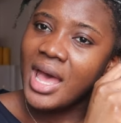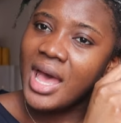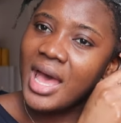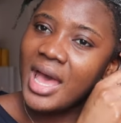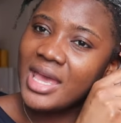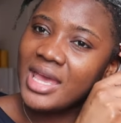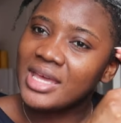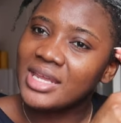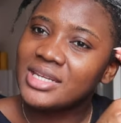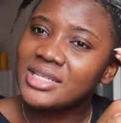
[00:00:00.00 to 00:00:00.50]

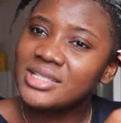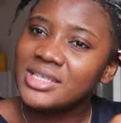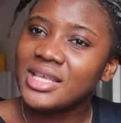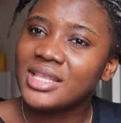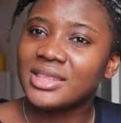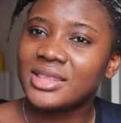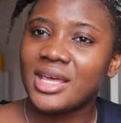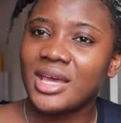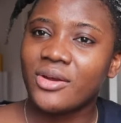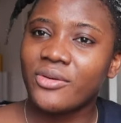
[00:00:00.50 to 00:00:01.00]
I
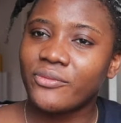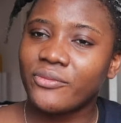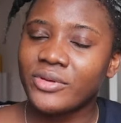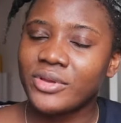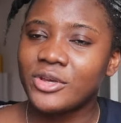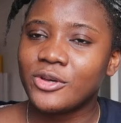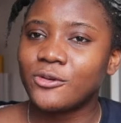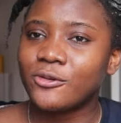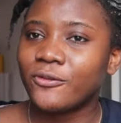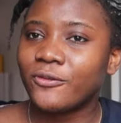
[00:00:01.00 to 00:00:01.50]
edited that
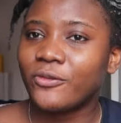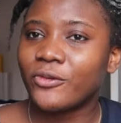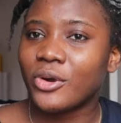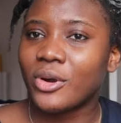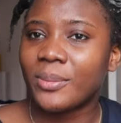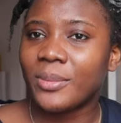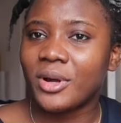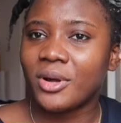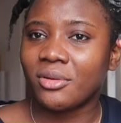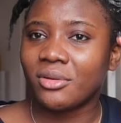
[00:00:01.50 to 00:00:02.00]
reel
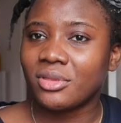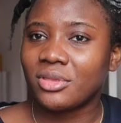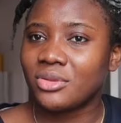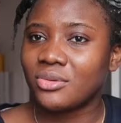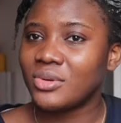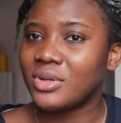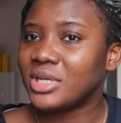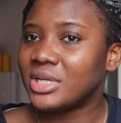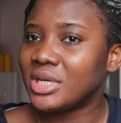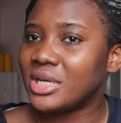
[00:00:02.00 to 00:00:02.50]
for about
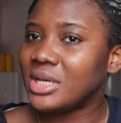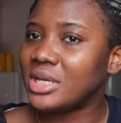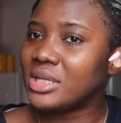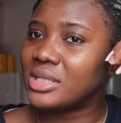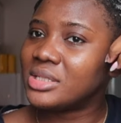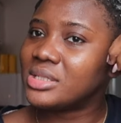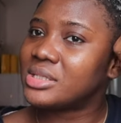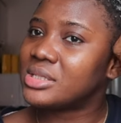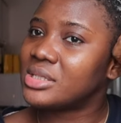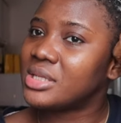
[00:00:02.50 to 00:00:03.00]
3
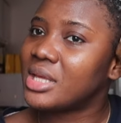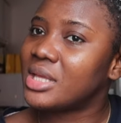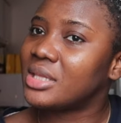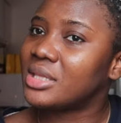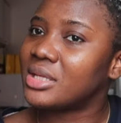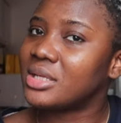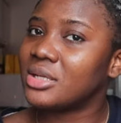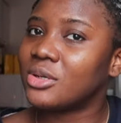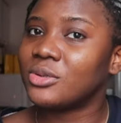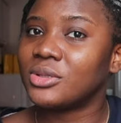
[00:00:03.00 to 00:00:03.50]
days
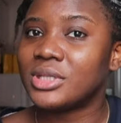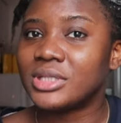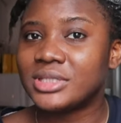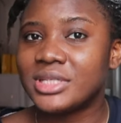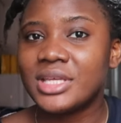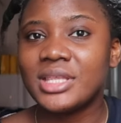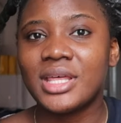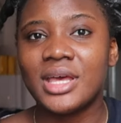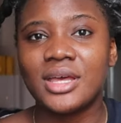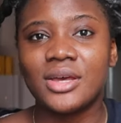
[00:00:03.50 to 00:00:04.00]
and then on the
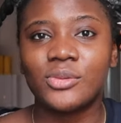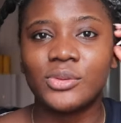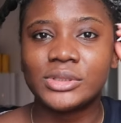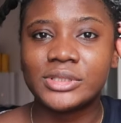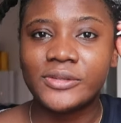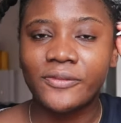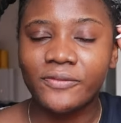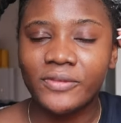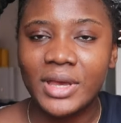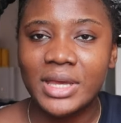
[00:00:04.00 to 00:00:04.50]
day that it
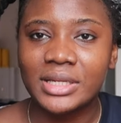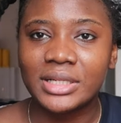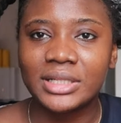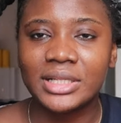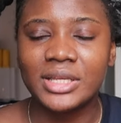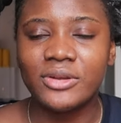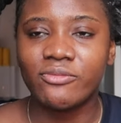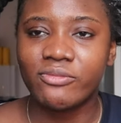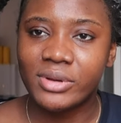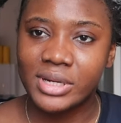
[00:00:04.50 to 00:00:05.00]
was
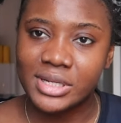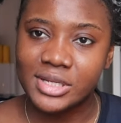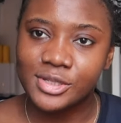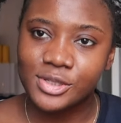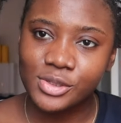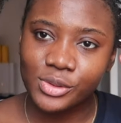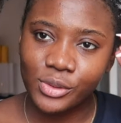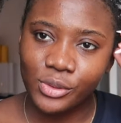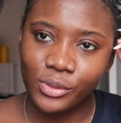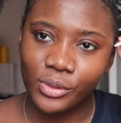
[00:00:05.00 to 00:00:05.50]
finally ready
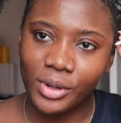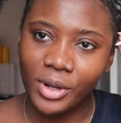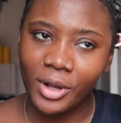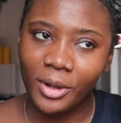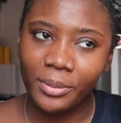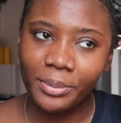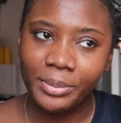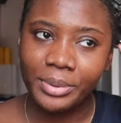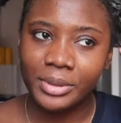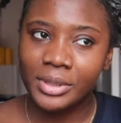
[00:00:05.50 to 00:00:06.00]
to go
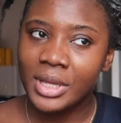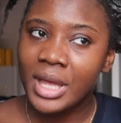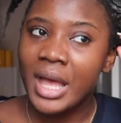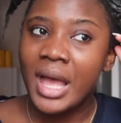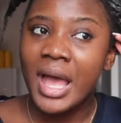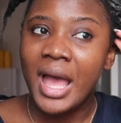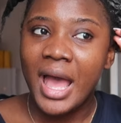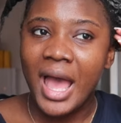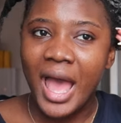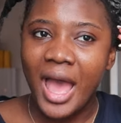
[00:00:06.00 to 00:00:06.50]
up,
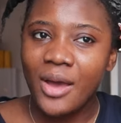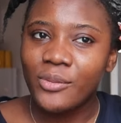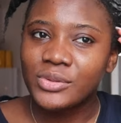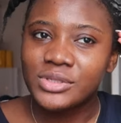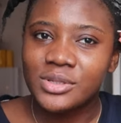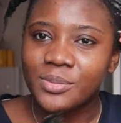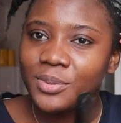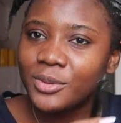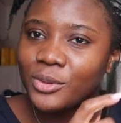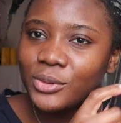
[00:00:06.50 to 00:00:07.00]
I
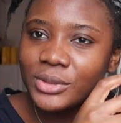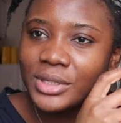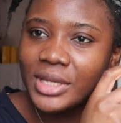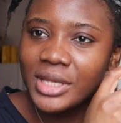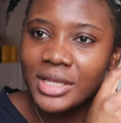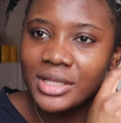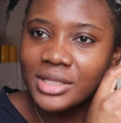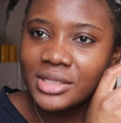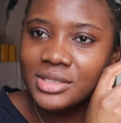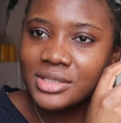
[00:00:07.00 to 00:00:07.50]
was
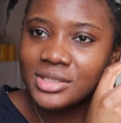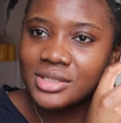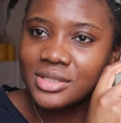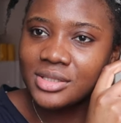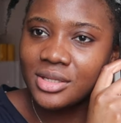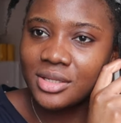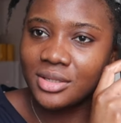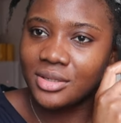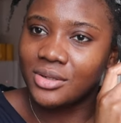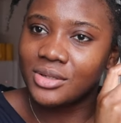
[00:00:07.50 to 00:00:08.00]
uploading it
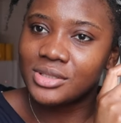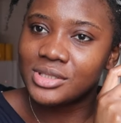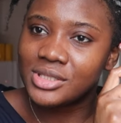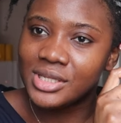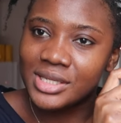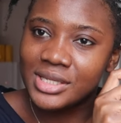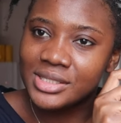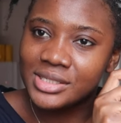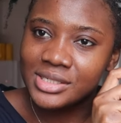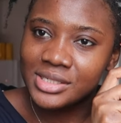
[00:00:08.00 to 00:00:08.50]

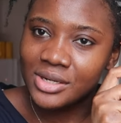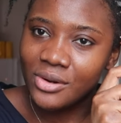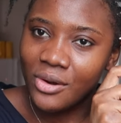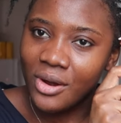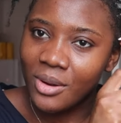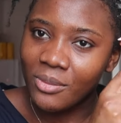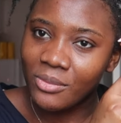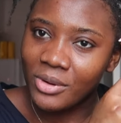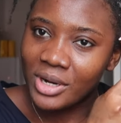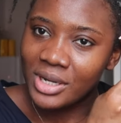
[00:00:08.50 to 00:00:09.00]
onto
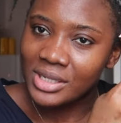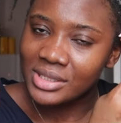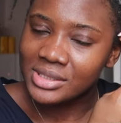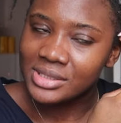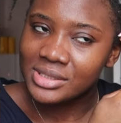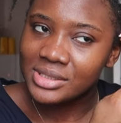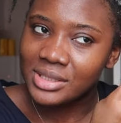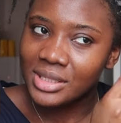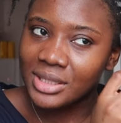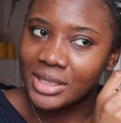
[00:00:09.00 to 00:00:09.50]
Instagram,
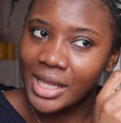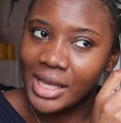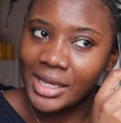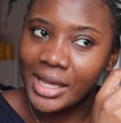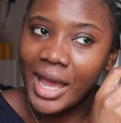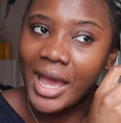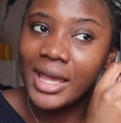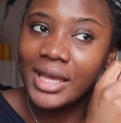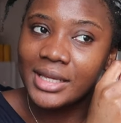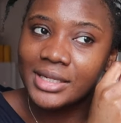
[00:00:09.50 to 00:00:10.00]
right?
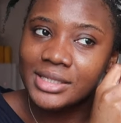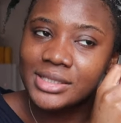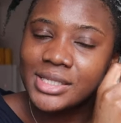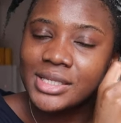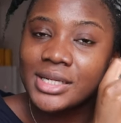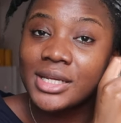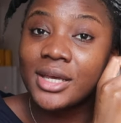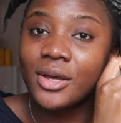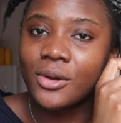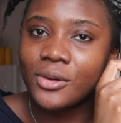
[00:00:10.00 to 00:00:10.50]
Like, I
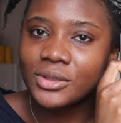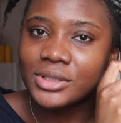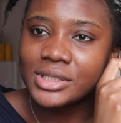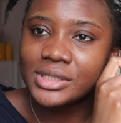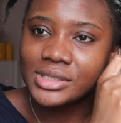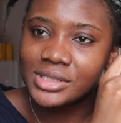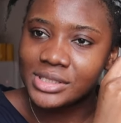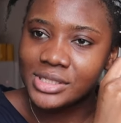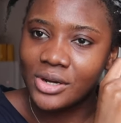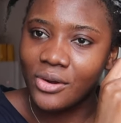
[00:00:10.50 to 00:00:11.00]
edited it on
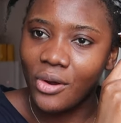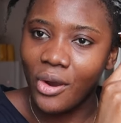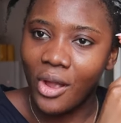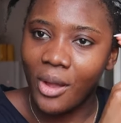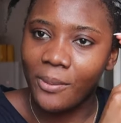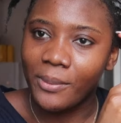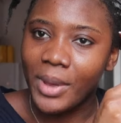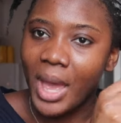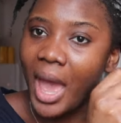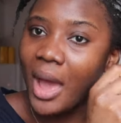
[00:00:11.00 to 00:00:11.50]

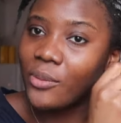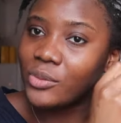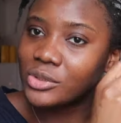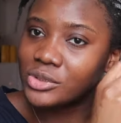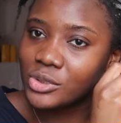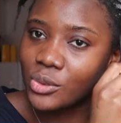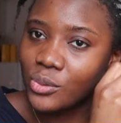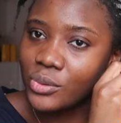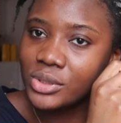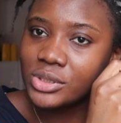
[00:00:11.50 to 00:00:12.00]
Instagram, I
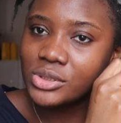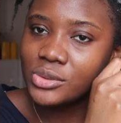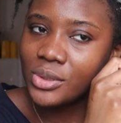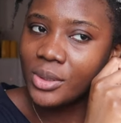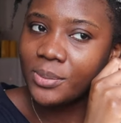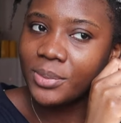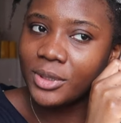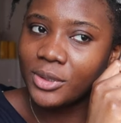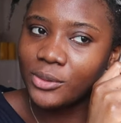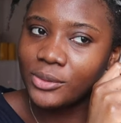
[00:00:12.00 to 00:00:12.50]
was going to
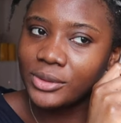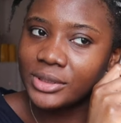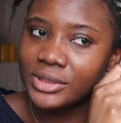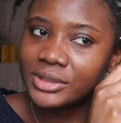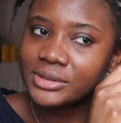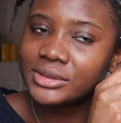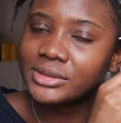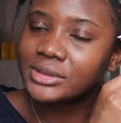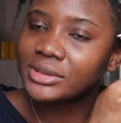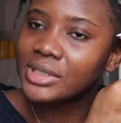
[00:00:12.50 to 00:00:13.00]
upload
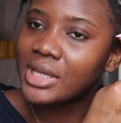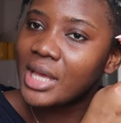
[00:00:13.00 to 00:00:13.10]
it.